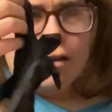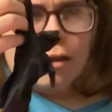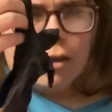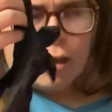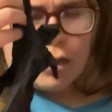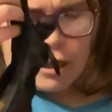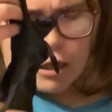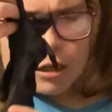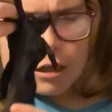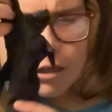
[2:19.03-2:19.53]

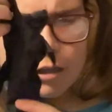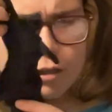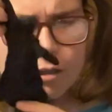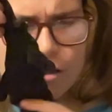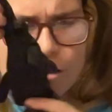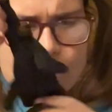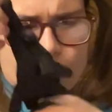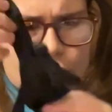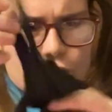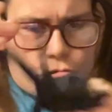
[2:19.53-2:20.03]
it
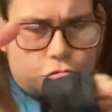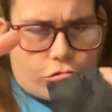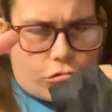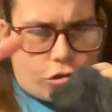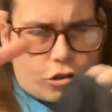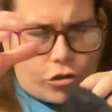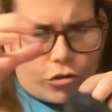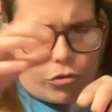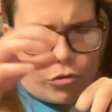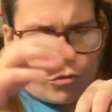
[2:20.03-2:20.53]
gets
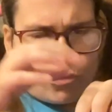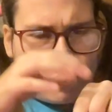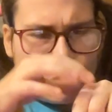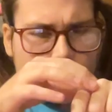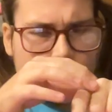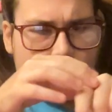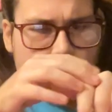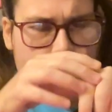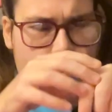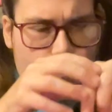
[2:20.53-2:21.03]
through
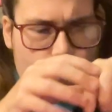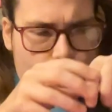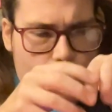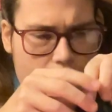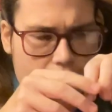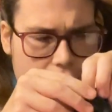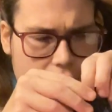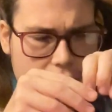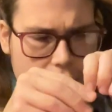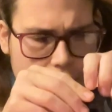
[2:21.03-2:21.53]
with
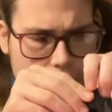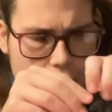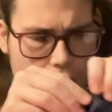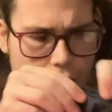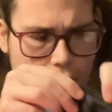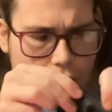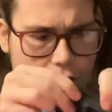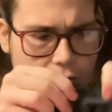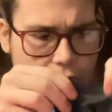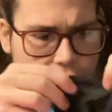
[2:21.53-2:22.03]
1
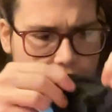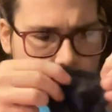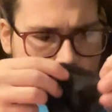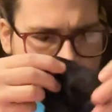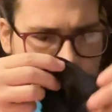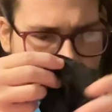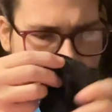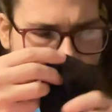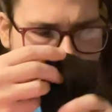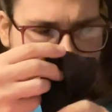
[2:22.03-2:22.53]
glove.
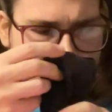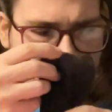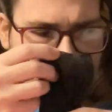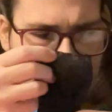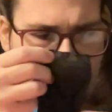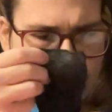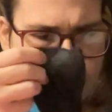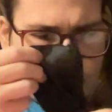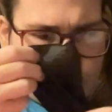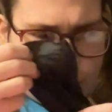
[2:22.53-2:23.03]

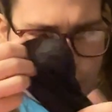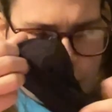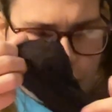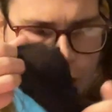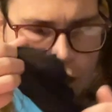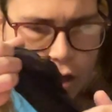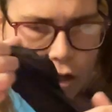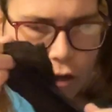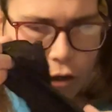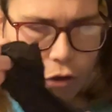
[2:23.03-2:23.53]
So
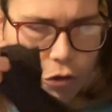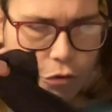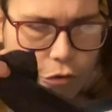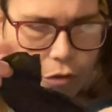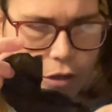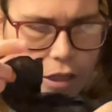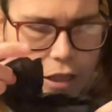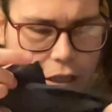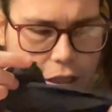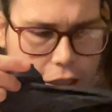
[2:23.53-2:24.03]
you
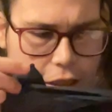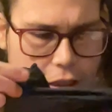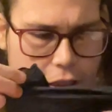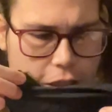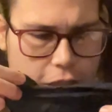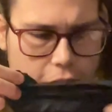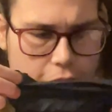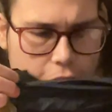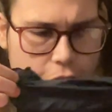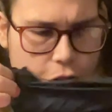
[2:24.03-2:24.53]
either
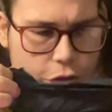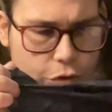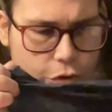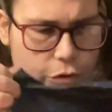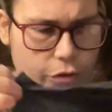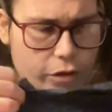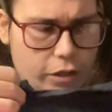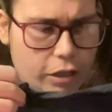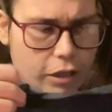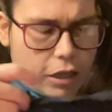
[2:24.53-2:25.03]
need
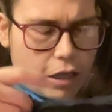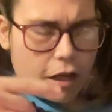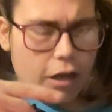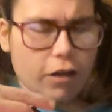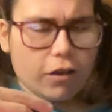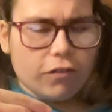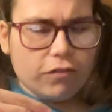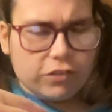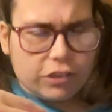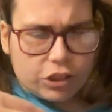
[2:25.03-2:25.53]
2
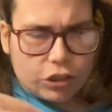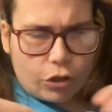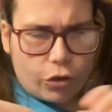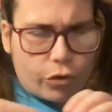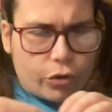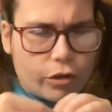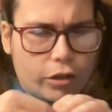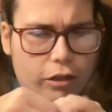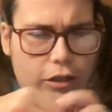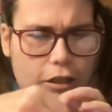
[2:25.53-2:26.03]
gloves
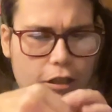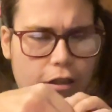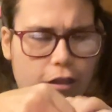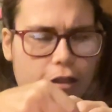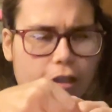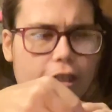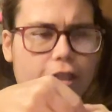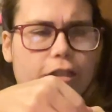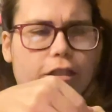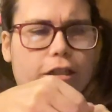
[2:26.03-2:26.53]
or
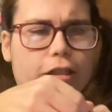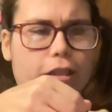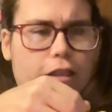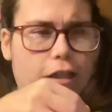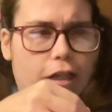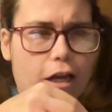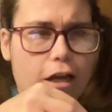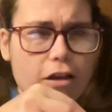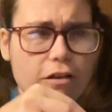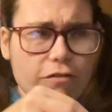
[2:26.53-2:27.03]
thicker
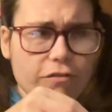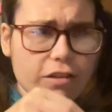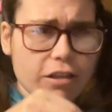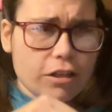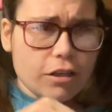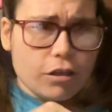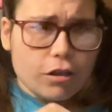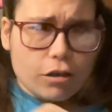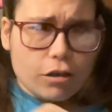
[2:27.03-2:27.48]
gloves.